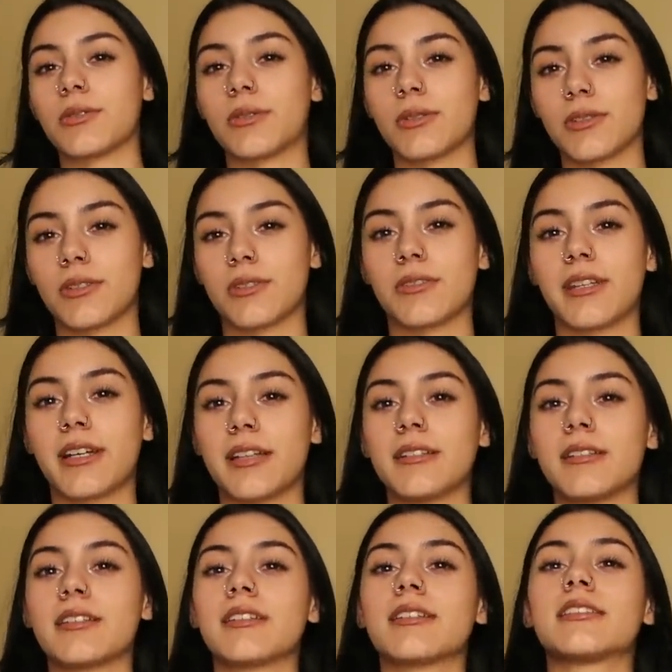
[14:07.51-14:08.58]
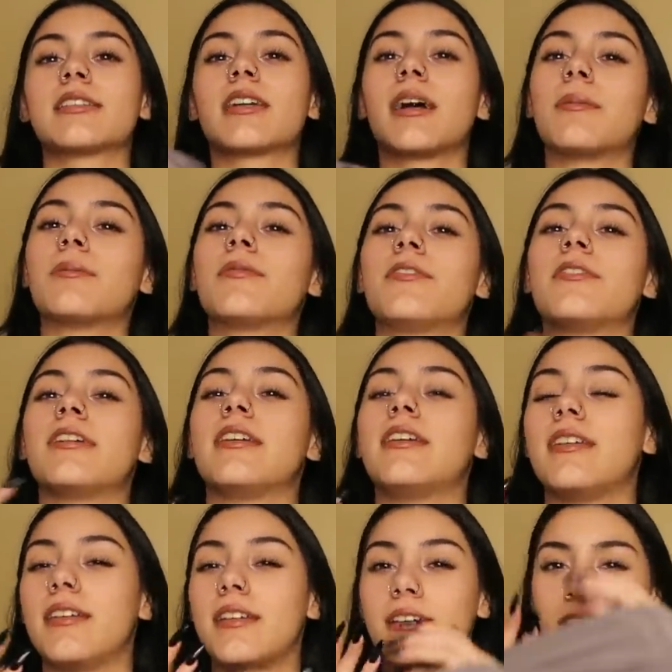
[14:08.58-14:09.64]
or that looks
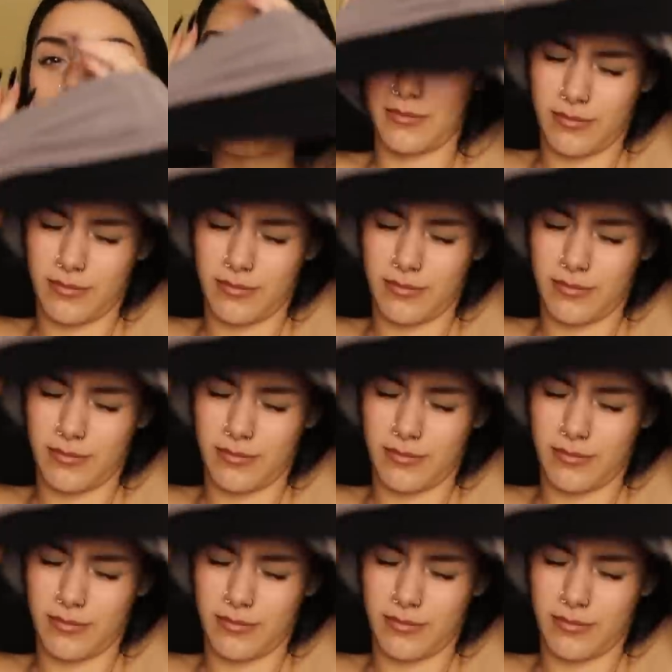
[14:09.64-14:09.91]
comfy.